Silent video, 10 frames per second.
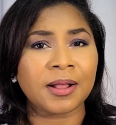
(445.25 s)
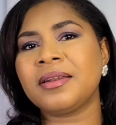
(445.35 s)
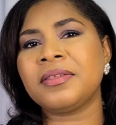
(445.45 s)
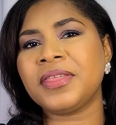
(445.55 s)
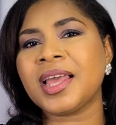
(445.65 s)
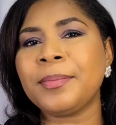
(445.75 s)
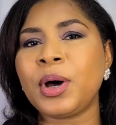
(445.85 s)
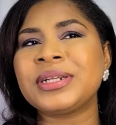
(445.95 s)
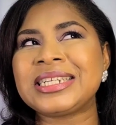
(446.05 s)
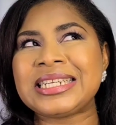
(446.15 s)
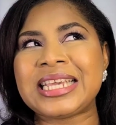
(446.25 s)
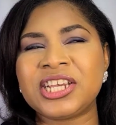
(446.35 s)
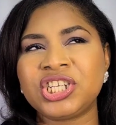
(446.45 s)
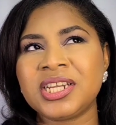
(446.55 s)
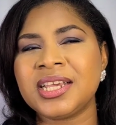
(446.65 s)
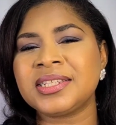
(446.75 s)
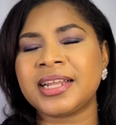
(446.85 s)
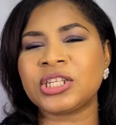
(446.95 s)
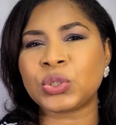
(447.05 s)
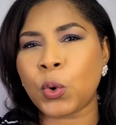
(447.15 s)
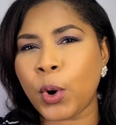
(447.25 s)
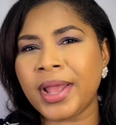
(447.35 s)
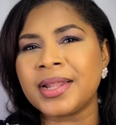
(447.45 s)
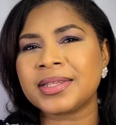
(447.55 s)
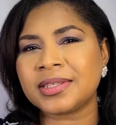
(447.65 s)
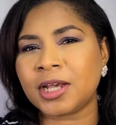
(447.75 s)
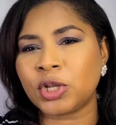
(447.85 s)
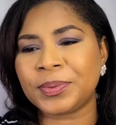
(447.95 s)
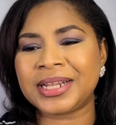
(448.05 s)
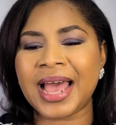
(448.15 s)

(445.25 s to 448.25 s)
The thing about THD is that it's oil soluble,